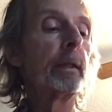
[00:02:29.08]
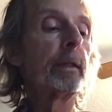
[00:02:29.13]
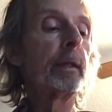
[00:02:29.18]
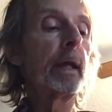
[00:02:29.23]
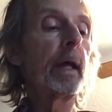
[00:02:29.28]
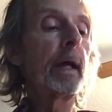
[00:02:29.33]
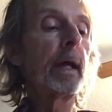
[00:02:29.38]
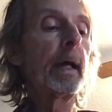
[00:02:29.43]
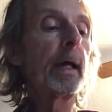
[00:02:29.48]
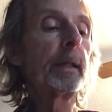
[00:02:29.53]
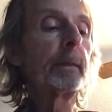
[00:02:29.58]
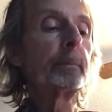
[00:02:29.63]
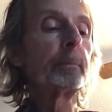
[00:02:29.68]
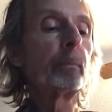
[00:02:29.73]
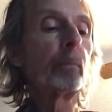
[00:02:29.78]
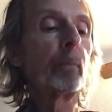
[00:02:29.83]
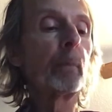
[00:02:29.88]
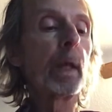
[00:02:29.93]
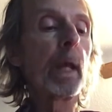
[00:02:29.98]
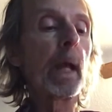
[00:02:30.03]
Then
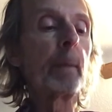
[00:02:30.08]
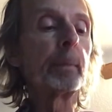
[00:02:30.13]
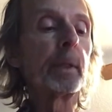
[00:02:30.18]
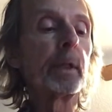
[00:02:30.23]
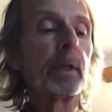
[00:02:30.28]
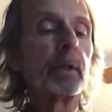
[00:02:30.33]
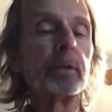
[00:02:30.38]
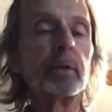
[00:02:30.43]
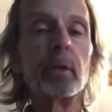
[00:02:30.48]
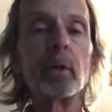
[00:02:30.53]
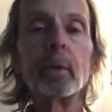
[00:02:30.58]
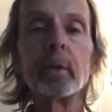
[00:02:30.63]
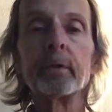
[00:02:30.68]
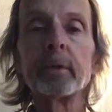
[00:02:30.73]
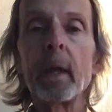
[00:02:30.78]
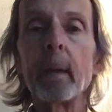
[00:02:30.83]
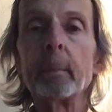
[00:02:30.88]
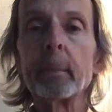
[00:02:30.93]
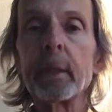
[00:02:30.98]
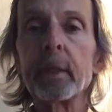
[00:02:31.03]
what I'm going to do
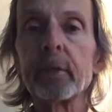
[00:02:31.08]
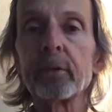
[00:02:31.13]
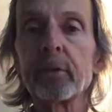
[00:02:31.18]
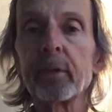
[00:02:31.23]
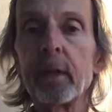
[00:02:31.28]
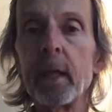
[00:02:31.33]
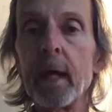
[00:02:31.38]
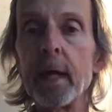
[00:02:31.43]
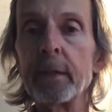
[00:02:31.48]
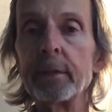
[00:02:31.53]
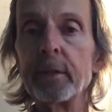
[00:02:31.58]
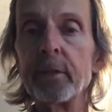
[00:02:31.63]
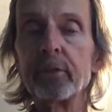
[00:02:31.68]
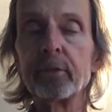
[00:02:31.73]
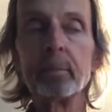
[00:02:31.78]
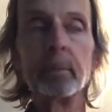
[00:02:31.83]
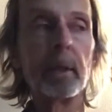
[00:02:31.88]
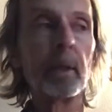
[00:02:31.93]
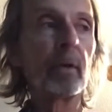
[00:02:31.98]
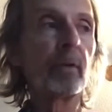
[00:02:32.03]
is I'm going to slide
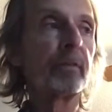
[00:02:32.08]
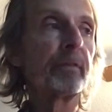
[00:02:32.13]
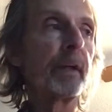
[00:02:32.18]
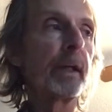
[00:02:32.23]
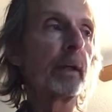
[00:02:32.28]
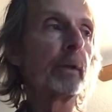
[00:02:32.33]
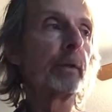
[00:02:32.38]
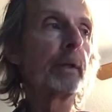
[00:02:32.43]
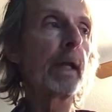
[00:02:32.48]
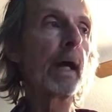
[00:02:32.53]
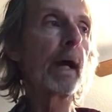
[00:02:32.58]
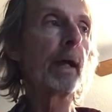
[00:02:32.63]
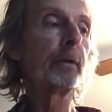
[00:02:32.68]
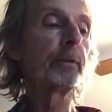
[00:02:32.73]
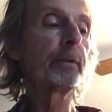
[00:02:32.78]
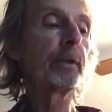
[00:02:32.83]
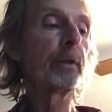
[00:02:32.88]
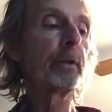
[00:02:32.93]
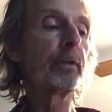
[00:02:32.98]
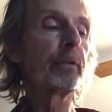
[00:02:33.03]
this middle finger
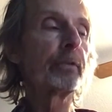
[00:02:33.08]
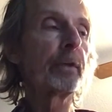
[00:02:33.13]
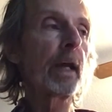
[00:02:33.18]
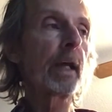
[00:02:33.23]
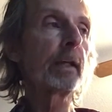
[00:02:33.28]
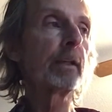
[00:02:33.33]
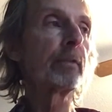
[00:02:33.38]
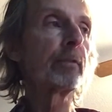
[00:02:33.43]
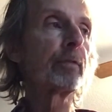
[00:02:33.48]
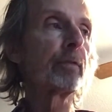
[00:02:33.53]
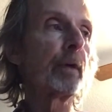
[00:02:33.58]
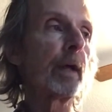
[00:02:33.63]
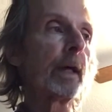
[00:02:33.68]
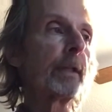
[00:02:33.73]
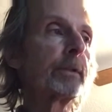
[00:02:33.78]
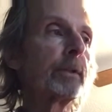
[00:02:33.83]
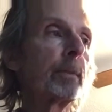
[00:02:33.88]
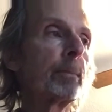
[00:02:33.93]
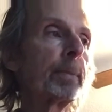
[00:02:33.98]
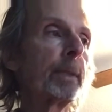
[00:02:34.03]
down to the 2nd
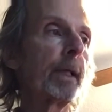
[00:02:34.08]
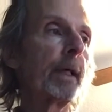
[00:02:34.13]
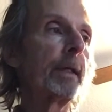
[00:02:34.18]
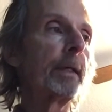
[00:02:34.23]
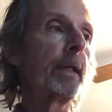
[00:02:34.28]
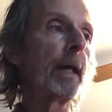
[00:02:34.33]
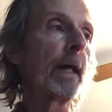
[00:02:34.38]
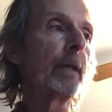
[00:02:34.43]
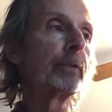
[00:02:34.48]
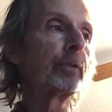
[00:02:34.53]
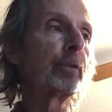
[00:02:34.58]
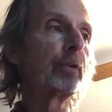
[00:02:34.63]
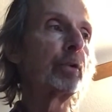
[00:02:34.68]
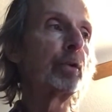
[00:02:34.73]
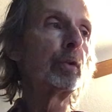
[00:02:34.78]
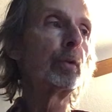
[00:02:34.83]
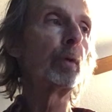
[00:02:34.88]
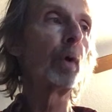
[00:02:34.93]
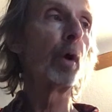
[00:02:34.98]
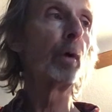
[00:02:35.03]
fret to play that
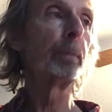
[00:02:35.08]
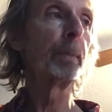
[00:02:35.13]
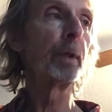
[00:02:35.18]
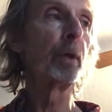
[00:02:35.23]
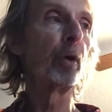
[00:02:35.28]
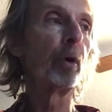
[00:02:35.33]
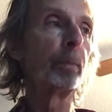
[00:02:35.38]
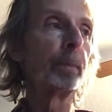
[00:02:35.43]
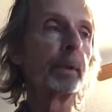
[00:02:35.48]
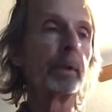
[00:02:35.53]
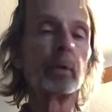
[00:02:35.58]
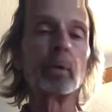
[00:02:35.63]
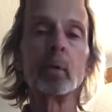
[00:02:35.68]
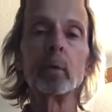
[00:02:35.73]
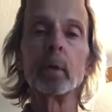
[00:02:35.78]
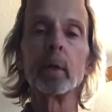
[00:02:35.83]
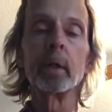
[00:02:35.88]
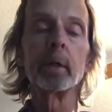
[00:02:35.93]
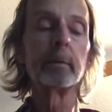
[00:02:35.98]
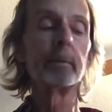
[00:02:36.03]
2 open open
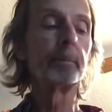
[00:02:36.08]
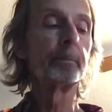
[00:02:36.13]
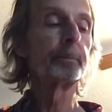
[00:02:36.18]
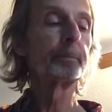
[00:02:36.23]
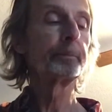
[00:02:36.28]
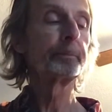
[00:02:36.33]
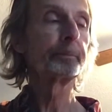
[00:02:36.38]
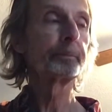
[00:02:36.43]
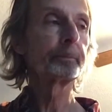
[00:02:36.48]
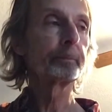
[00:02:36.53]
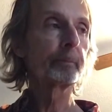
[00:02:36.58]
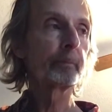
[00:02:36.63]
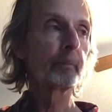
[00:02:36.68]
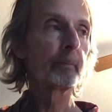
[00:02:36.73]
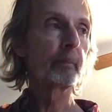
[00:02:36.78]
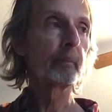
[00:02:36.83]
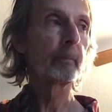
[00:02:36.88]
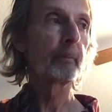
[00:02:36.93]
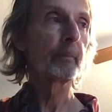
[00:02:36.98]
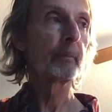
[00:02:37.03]
chord,
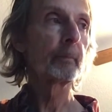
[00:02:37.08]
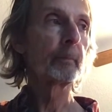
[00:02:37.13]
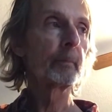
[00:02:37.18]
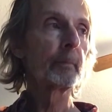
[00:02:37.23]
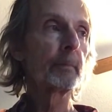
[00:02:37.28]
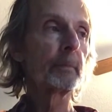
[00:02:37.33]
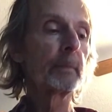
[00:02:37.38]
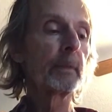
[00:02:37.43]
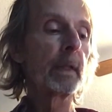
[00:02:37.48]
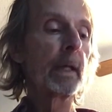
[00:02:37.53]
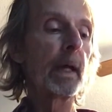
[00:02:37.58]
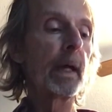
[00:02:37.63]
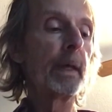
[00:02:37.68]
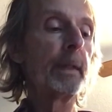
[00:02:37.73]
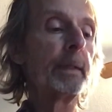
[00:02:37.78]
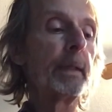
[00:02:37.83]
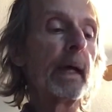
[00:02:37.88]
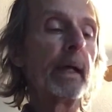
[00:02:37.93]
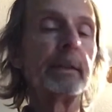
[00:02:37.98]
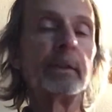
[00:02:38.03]

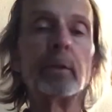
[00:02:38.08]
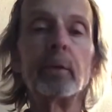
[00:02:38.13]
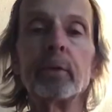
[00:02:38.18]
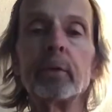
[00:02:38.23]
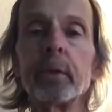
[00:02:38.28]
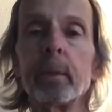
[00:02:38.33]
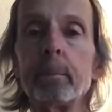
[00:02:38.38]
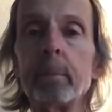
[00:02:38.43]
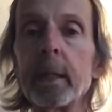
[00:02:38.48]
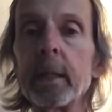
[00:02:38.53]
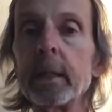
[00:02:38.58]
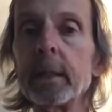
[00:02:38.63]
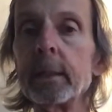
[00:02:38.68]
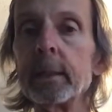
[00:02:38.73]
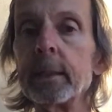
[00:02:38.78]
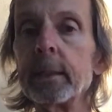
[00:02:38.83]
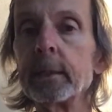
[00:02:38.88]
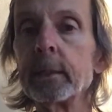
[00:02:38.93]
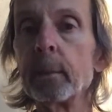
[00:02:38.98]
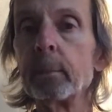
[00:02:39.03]
and then use the
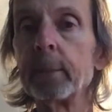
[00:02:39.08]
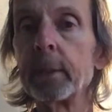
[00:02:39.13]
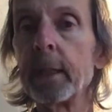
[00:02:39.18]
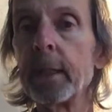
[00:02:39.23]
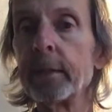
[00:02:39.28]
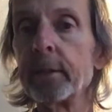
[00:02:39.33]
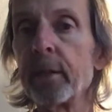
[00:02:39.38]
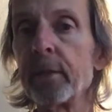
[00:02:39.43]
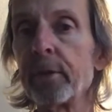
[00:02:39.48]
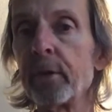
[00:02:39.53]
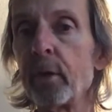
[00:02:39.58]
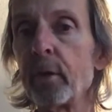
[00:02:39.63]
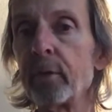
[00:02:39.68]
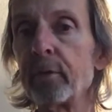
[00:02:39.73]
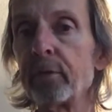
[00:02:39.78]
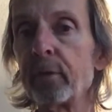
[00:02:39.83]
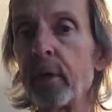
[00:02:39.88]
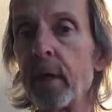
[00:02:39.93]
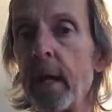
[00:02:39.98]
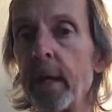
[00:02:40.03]
pinky to play the
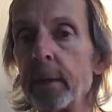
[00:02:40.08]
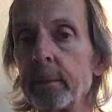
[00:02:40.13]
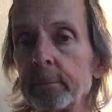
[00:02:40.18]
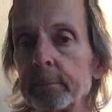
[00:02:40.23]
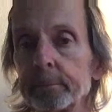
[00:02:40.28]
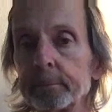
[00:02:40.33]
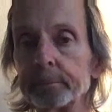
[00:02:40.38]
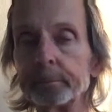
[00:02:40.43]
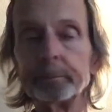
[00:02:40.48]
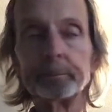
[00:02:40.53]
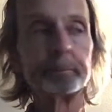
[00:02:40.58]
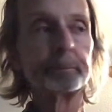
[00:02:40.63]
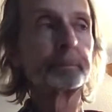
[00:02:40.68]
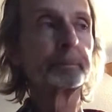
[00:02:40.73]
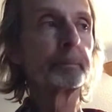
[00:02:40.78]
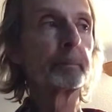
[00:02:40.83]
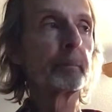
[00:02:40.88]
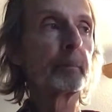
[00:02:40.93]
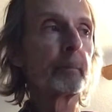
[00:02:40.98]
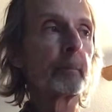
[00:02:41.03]
3rd fret,
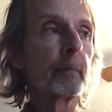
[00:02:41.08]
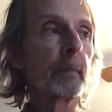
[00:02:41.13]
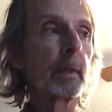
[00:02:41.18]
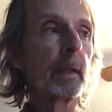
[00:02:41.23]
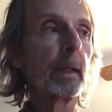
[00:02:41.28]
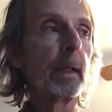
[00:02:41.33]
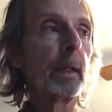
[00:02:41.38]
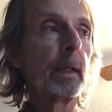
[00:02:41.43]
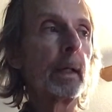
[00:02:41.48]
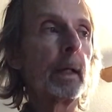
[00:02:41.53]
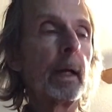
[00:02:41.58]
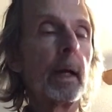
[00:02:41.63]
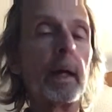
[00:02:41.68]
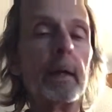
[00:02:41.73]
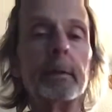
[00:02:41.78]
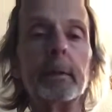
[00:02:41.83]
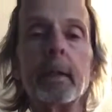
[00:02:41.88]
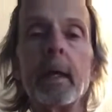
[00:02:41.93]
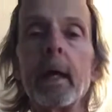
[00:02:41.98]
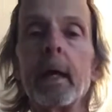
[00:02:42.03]

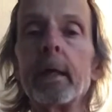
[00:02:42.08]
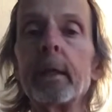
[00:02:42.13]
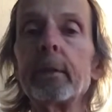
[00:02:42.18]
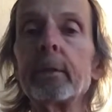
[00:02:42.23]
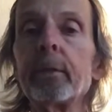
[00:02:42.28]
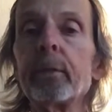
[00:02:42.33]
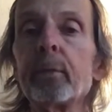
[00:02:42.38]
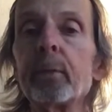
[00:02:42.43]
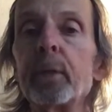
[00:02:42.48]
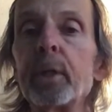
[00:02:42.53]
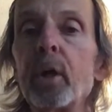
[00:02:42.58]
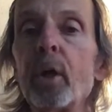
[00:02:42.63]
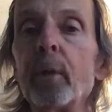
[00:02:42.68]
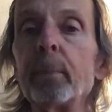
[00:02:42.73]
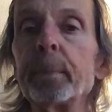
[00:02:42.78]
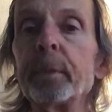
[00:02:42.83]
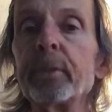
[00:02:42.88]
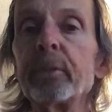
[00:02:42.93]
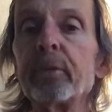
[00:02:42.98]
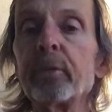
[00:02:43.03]
and then 3
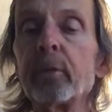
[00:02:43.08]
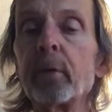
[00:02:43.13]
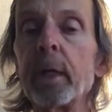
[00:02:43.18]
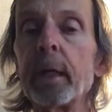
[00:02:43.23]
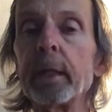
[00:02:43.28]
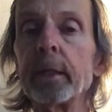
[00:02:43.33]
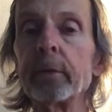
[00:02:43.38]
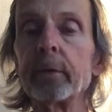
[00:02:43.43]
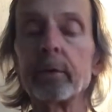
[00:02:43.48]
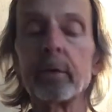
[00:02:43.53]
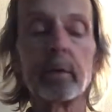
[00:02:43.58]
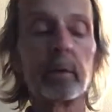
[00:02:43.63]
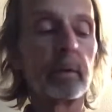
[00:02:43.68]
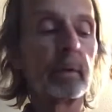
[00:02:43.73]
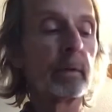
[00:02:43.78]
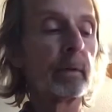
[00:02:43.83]
open strings, and